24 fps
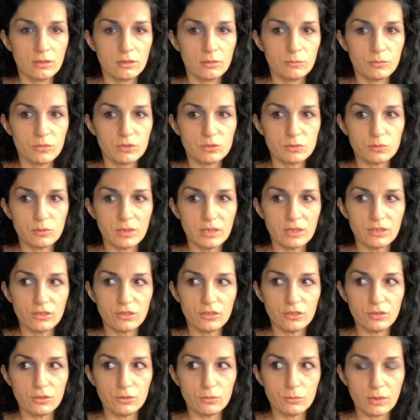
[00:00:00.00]
between
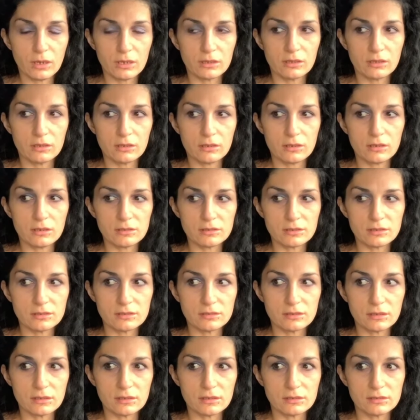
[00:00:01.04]
you and the
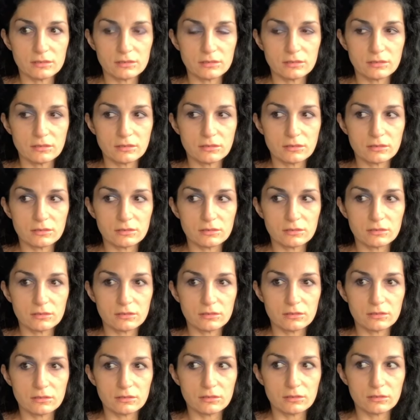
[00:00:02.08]
narcissist,
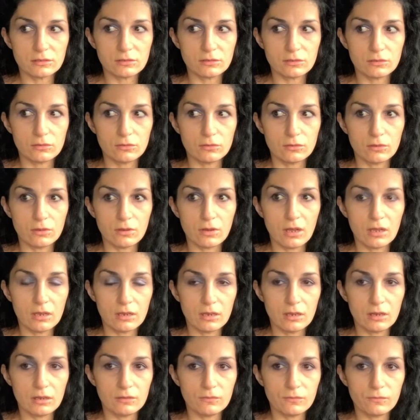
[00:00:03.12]
or a
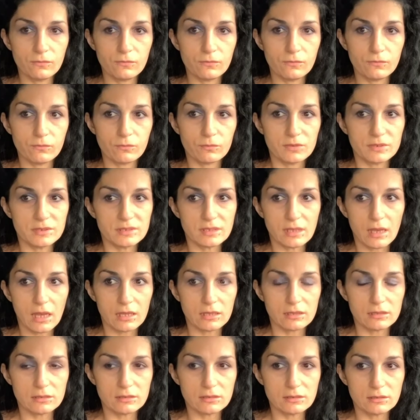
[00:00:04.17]

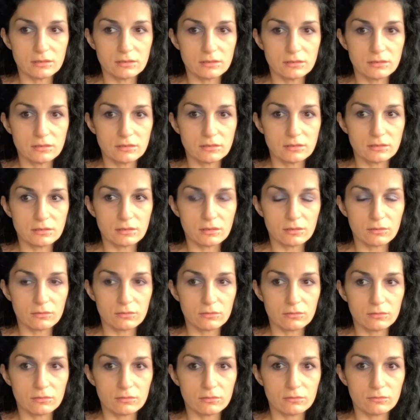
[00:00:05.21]
love-resent
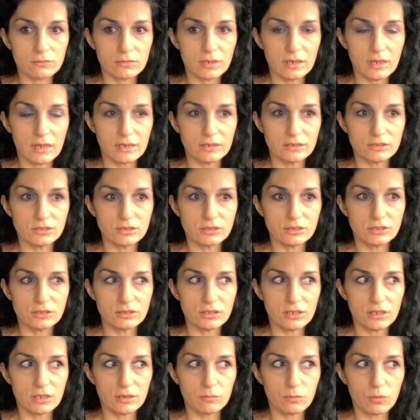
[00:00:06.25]

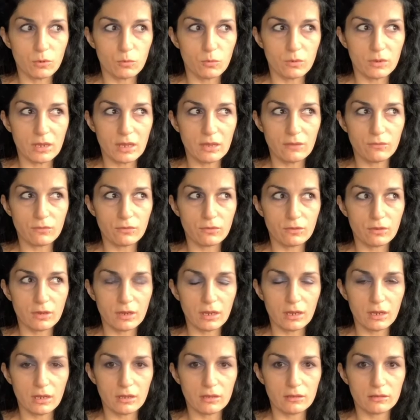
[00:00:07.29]
relationship, or whatever
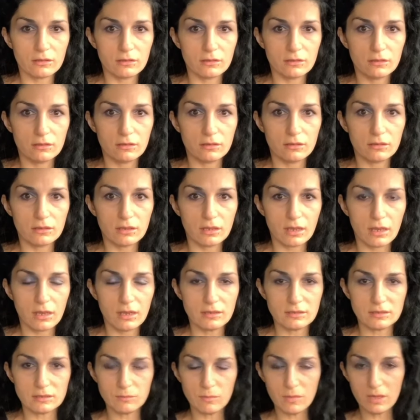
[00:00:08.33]
the
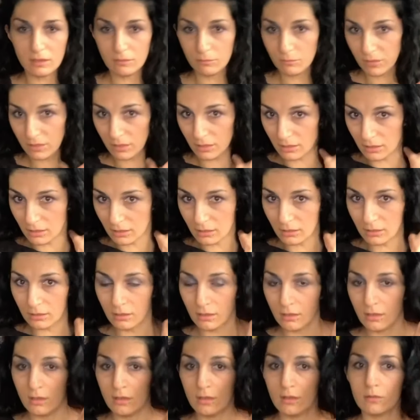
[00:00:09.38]
case may be,
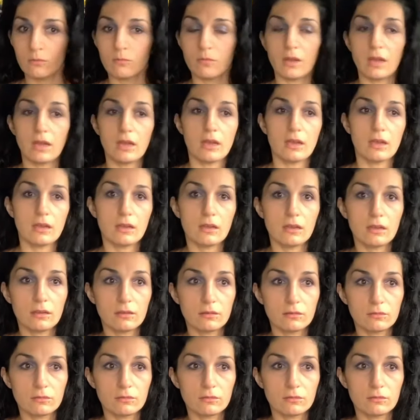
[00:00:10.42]
where